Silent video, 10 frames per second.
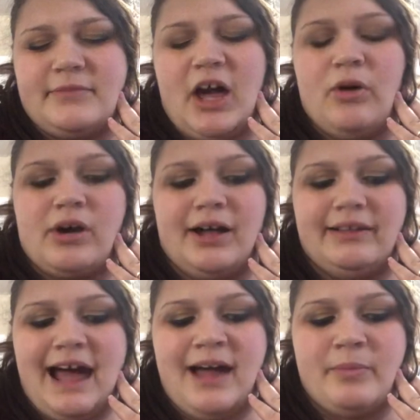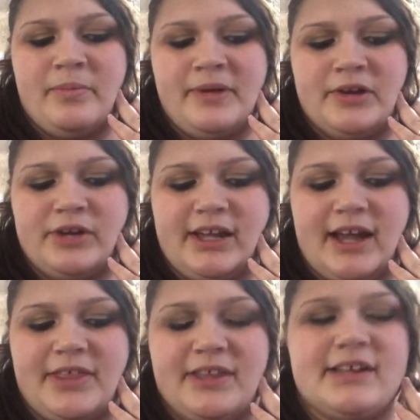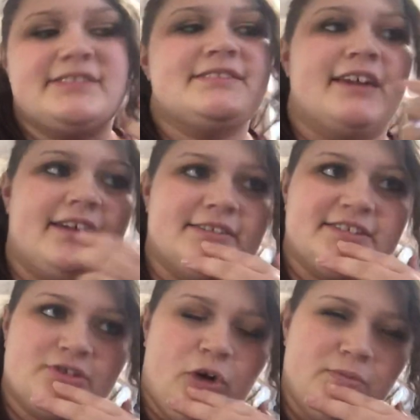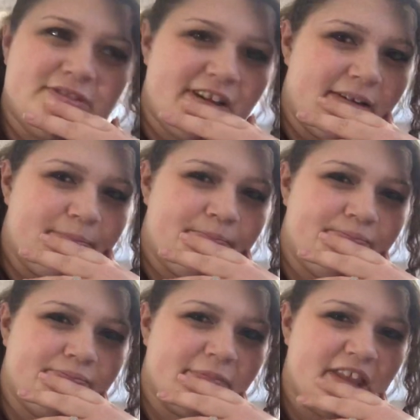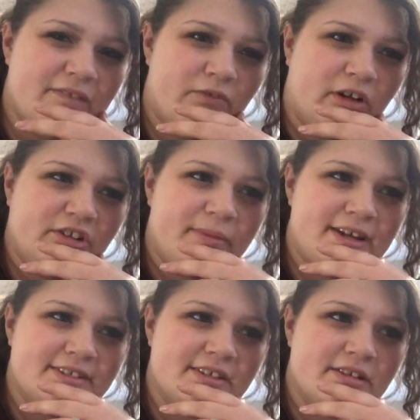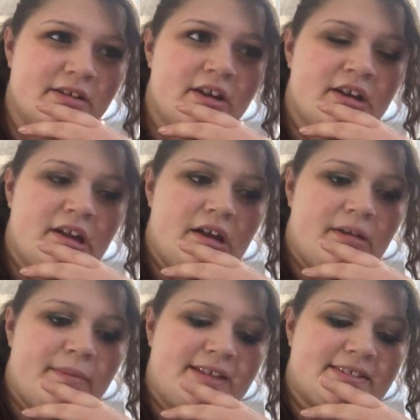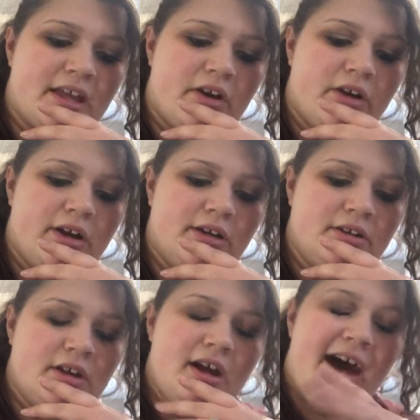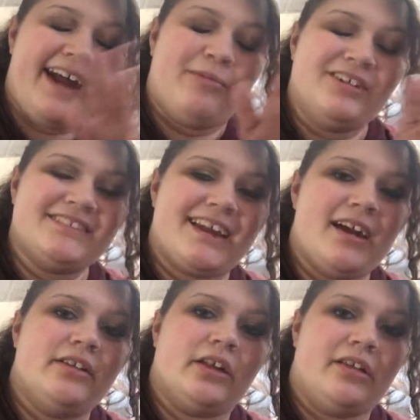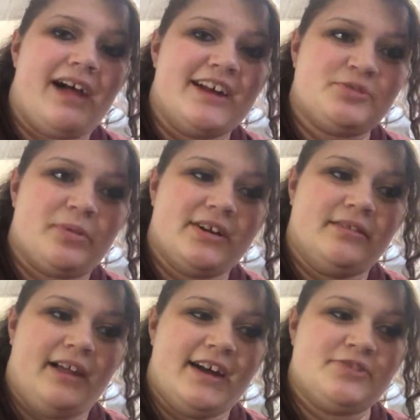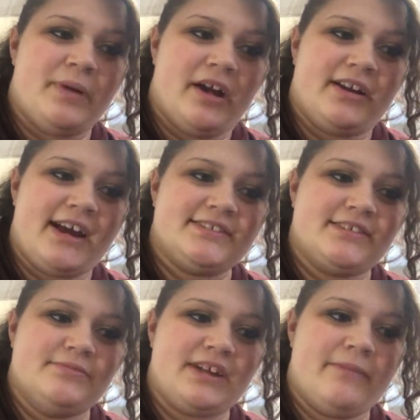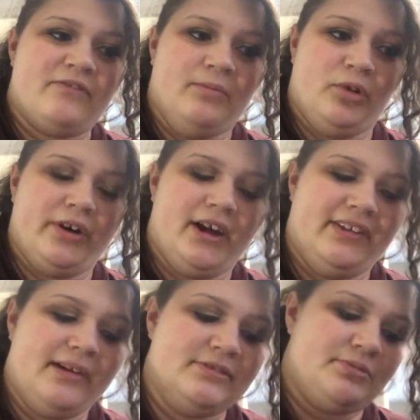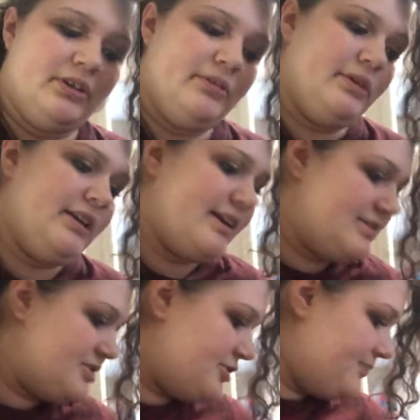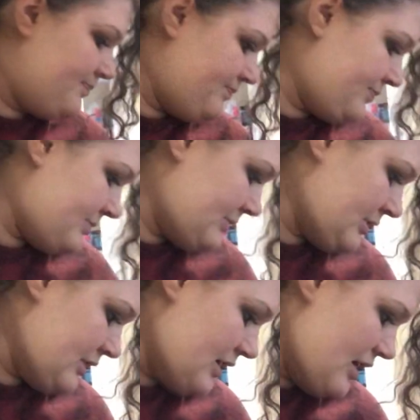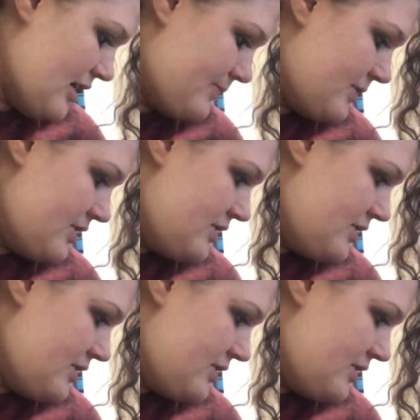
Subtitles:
Collab Beauty. I think it's like a sculpting and volumizing mascara. I want to get another Lash Paradise sometime from L'Oreal. That one's really, really nice too. But